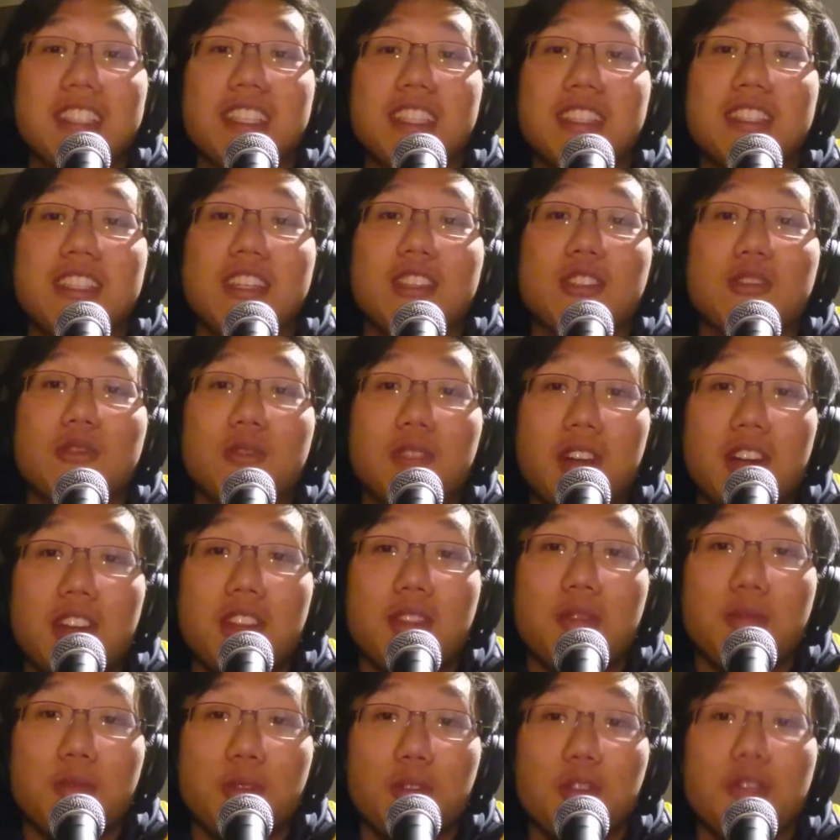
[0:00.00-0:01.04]
and sounds
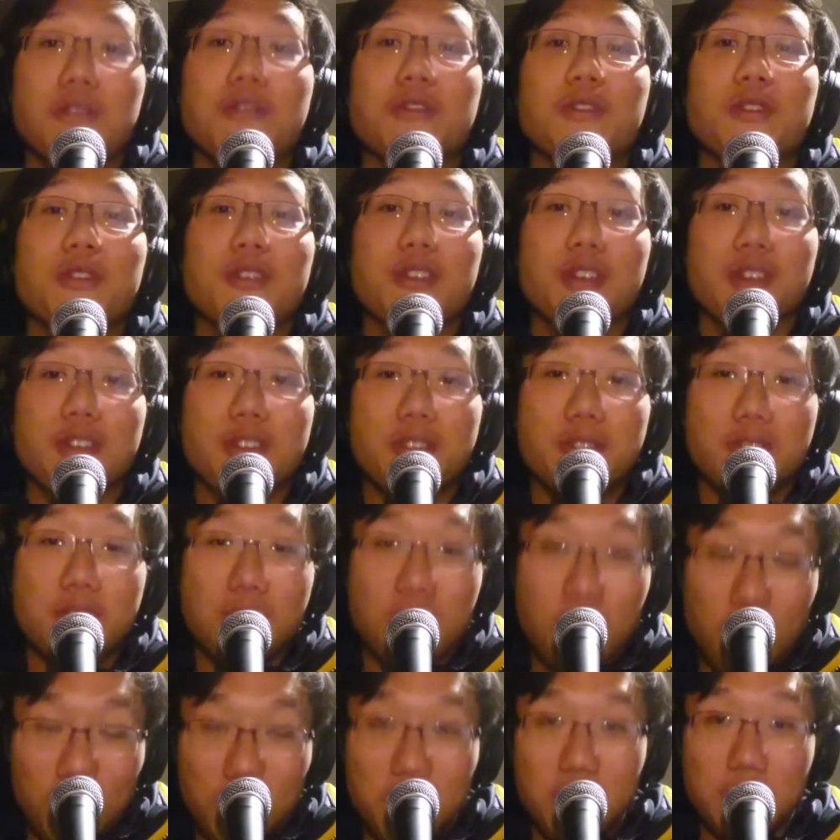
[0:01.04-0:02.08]
rather rude for
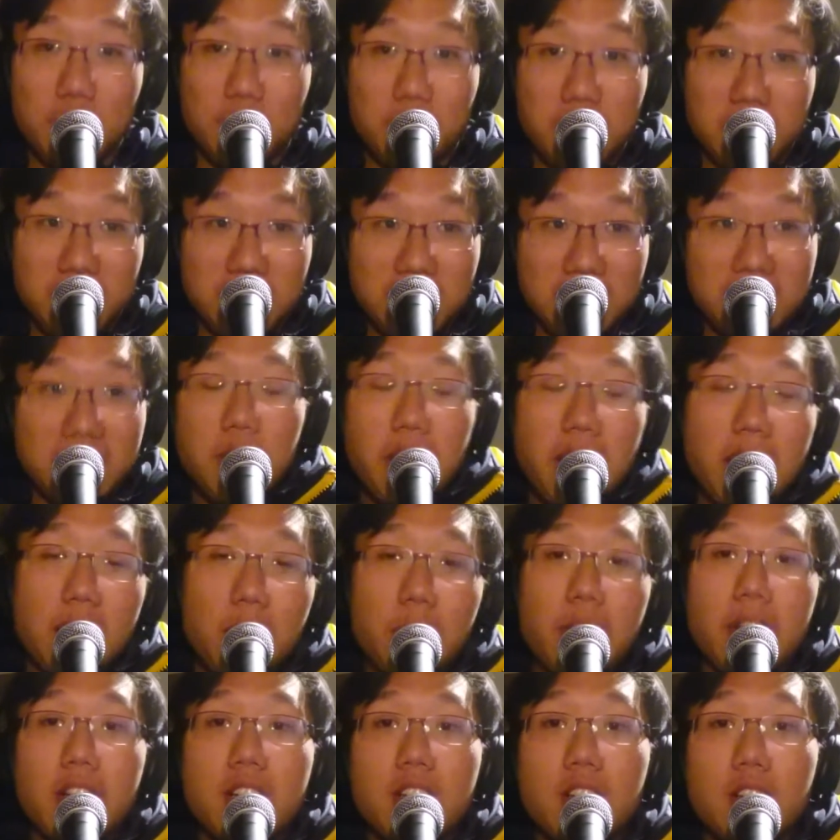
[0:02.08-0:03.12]
obvious reasons.
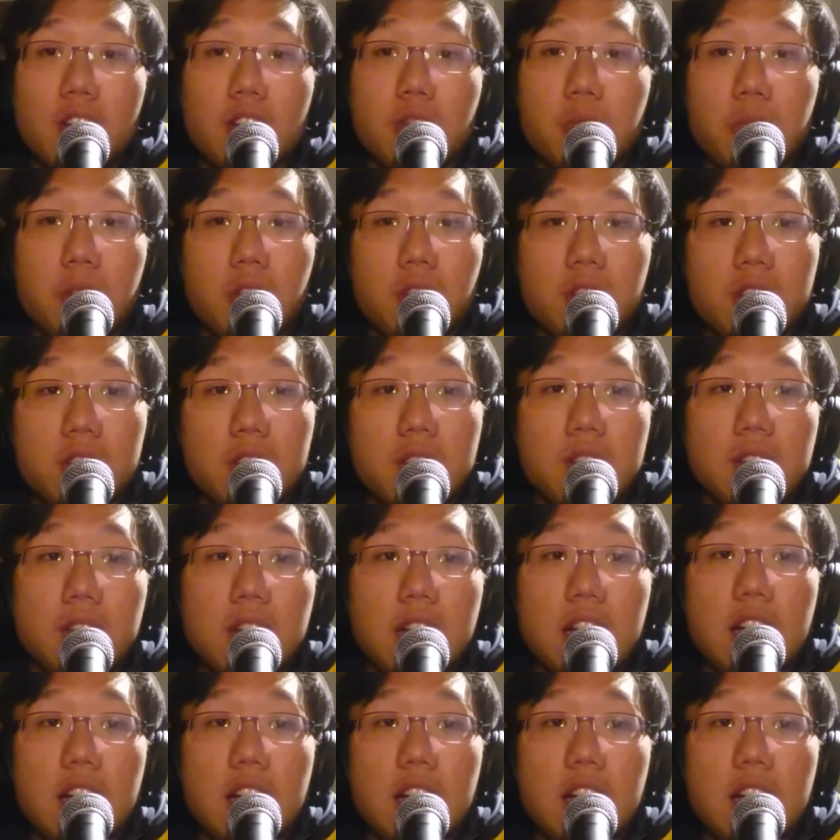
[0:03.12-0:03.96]
Anyway, Clock Blocker